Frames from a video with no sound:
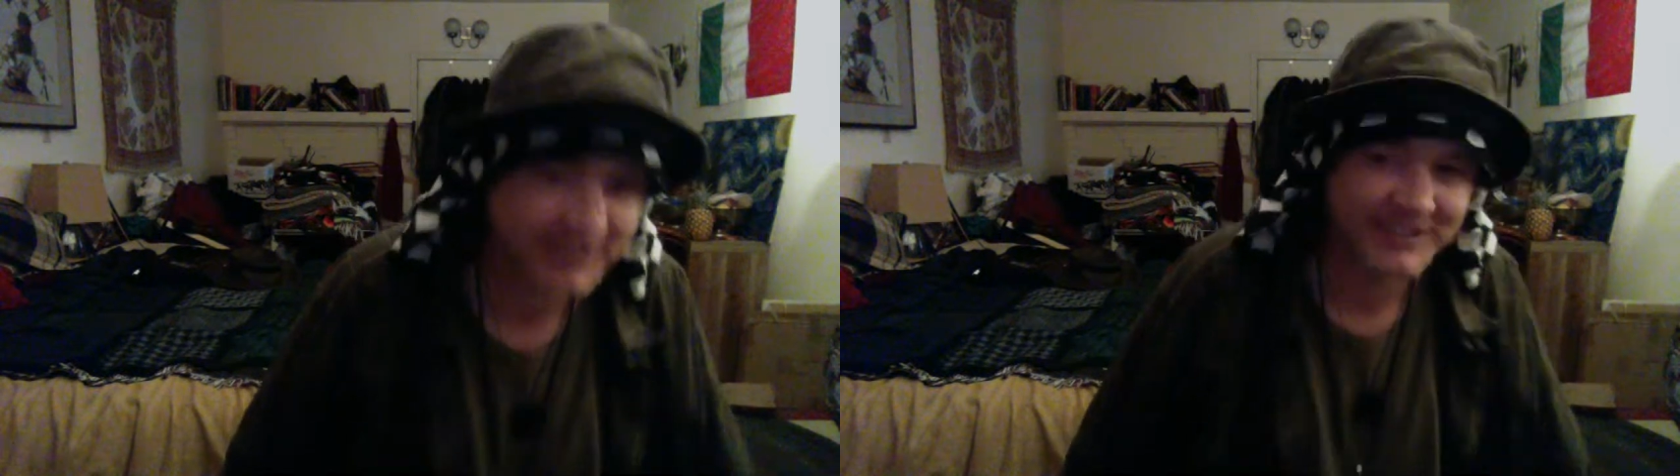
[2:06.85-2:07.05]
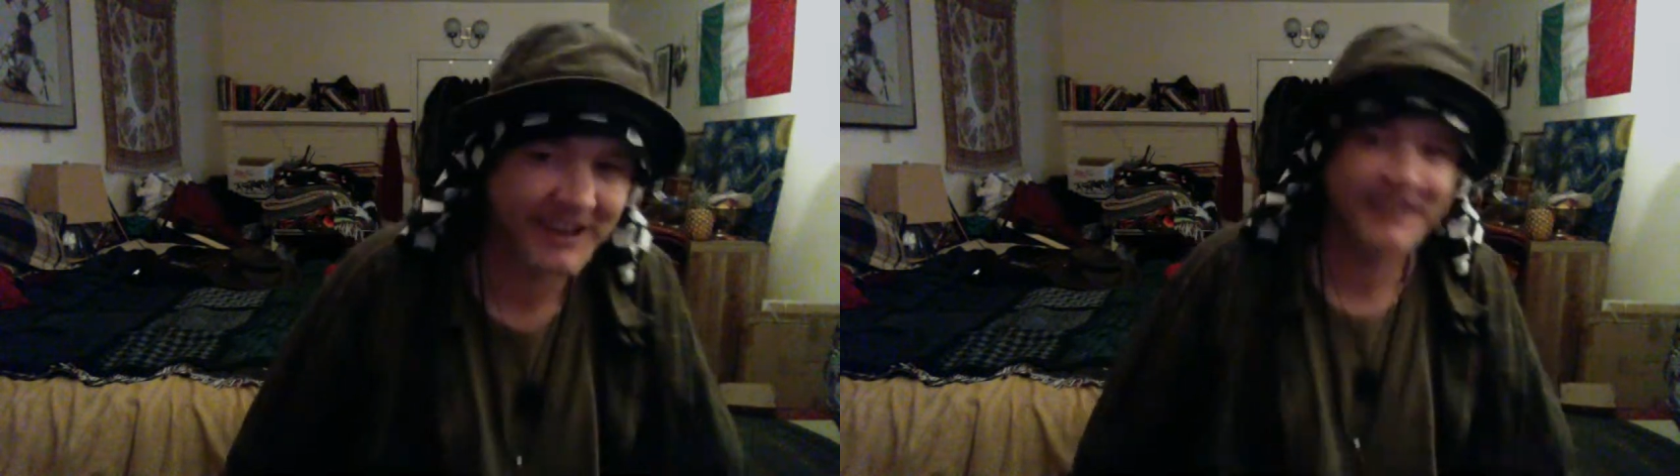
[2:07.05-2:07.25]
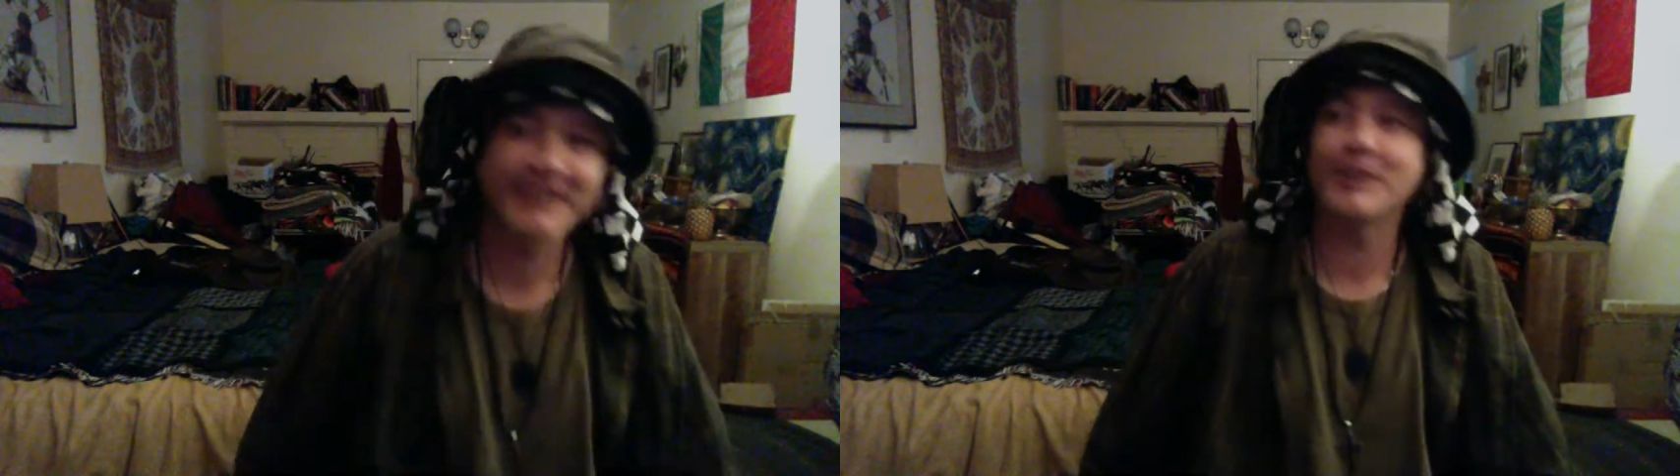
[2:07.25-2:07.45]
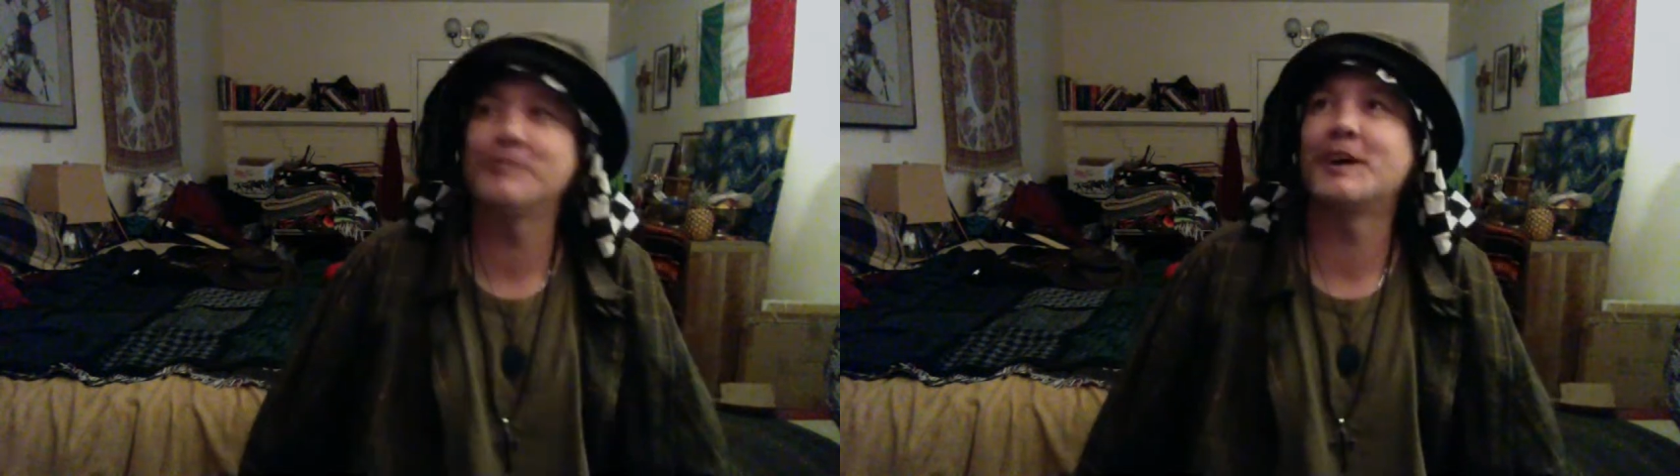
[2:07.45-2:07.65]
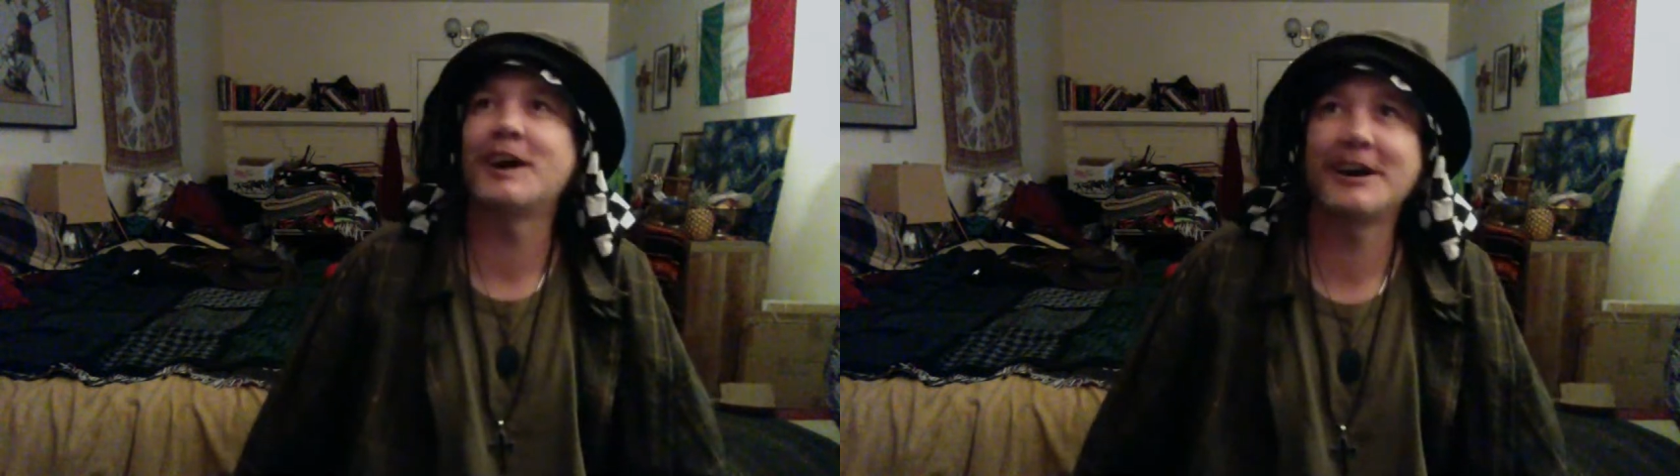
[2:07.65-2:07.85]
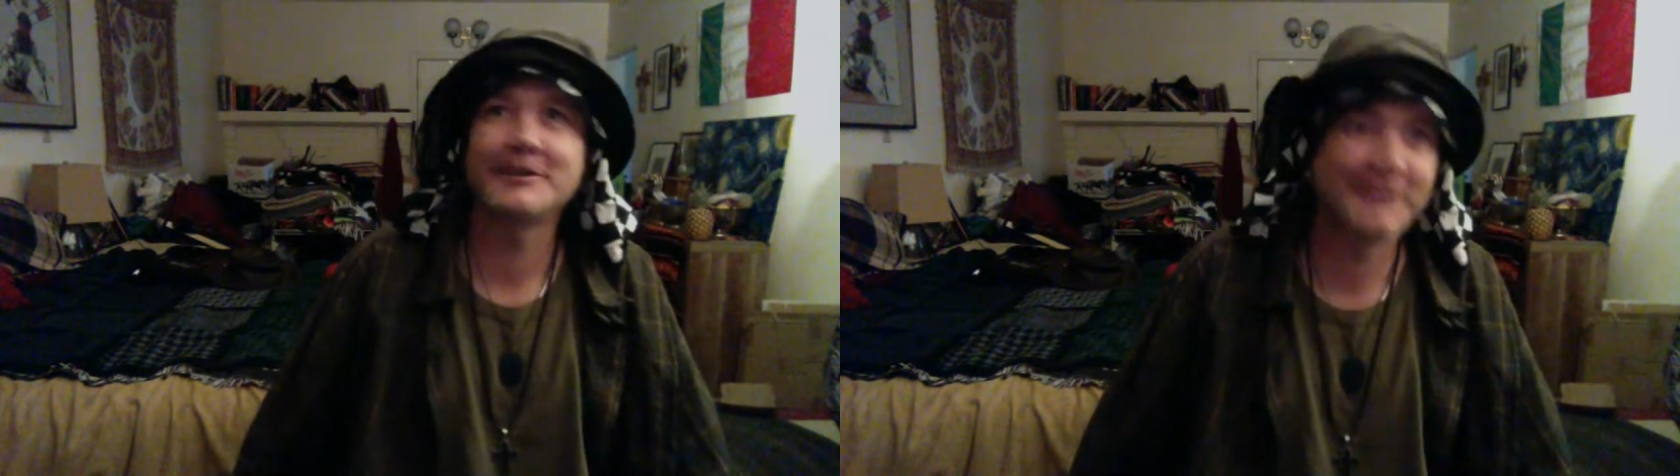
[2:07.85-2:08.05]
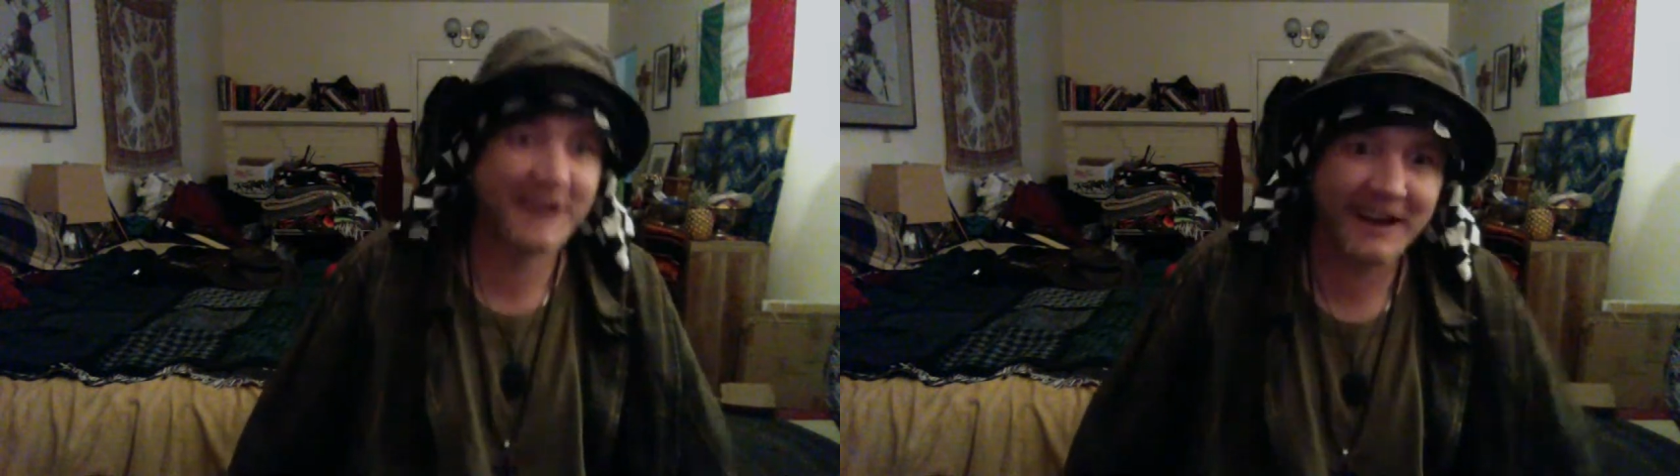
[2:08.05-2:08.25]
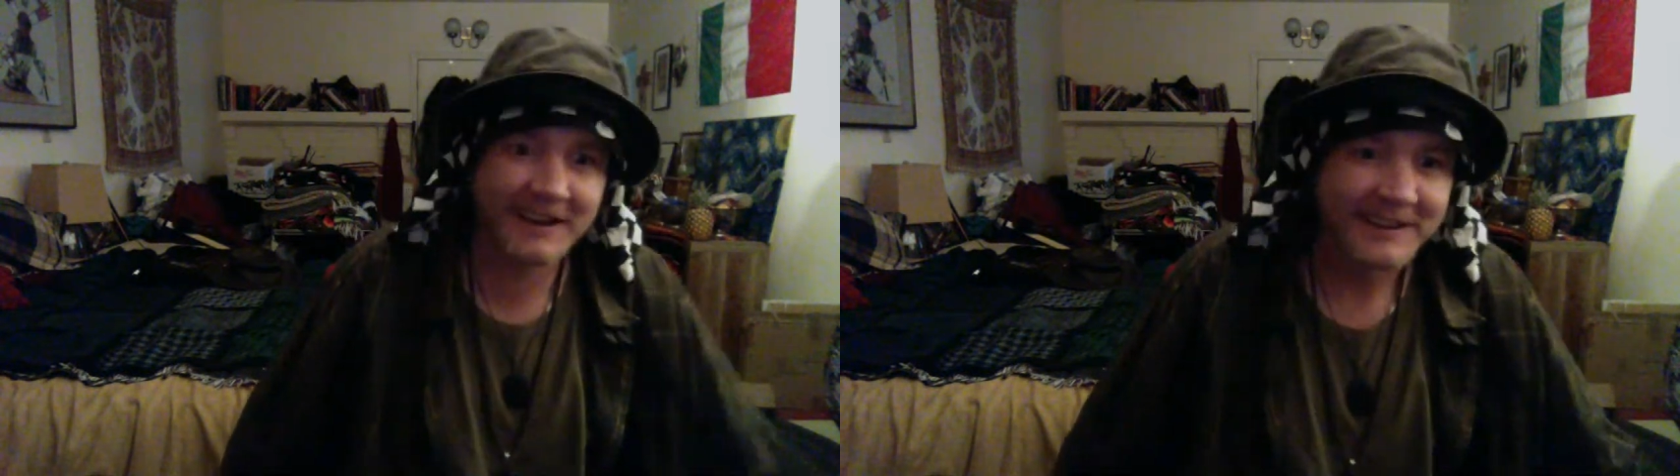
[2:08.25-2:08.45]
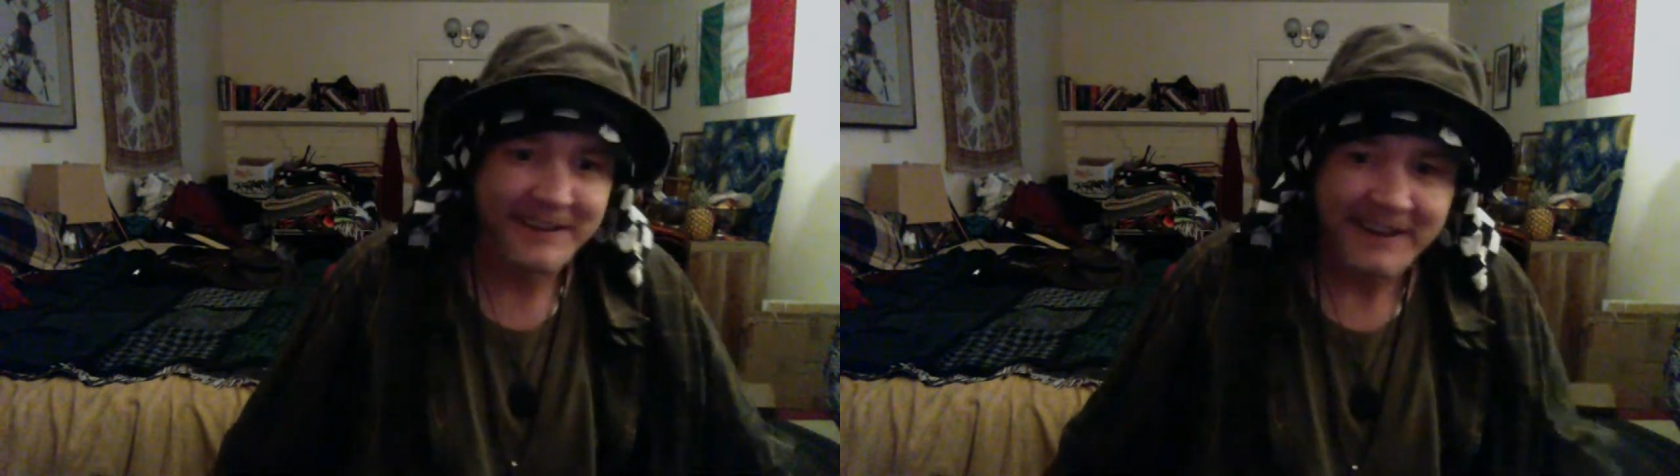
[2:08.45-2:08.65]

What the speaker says: Like, come on, man.